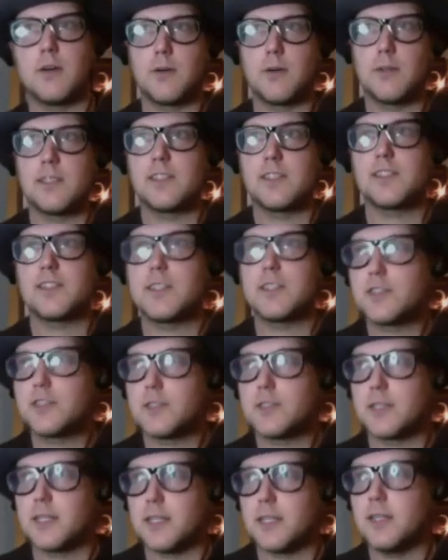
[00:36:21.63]

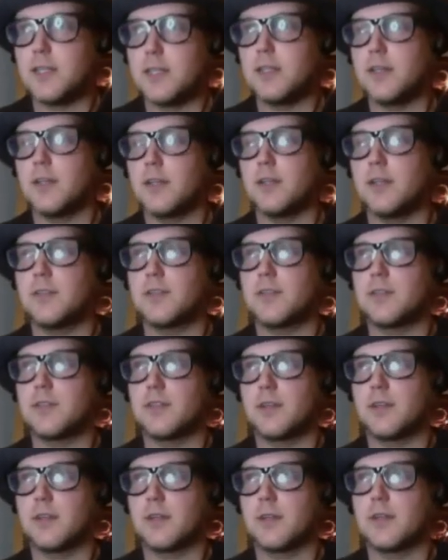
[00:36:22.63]
quintessentially it's
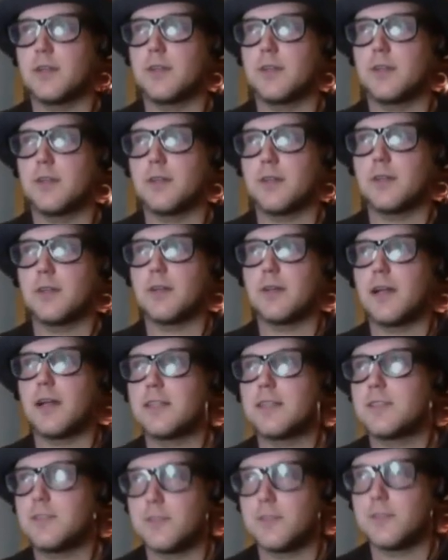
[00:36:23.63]
your I
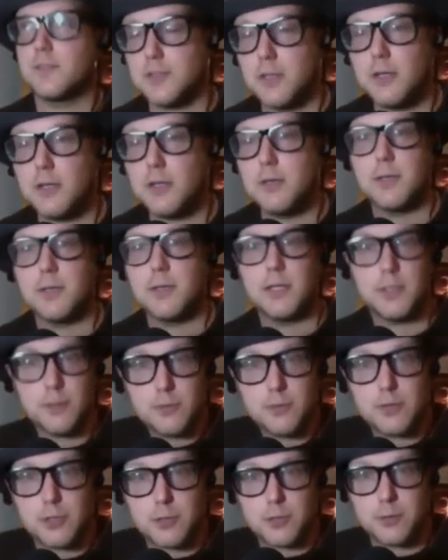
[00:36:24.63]
hate to use the term, but a
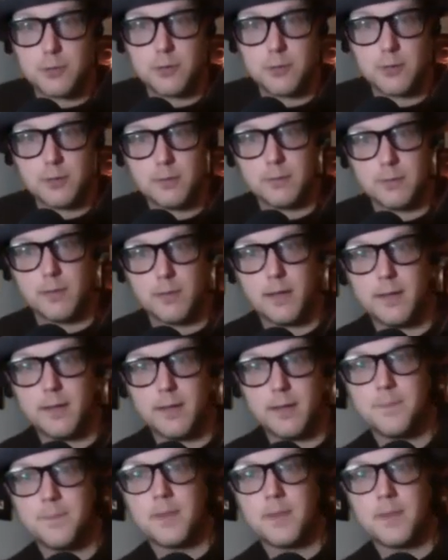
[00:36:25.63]
YouTuber, right?